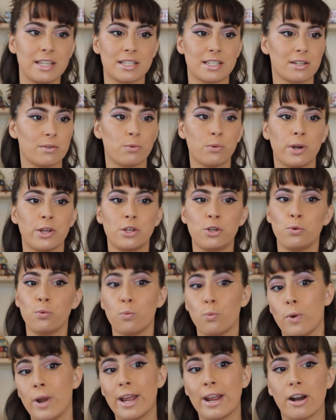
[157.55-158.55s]
Is it what you
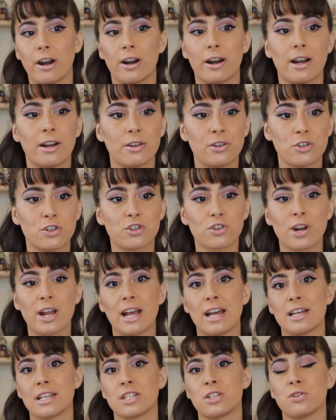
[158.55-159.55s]
wear, how you
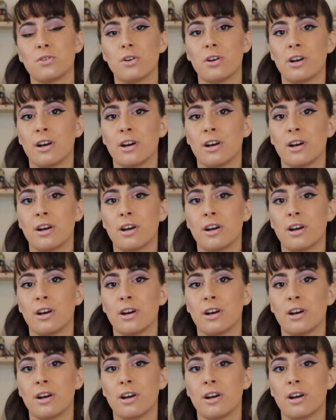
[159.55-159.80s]
dress?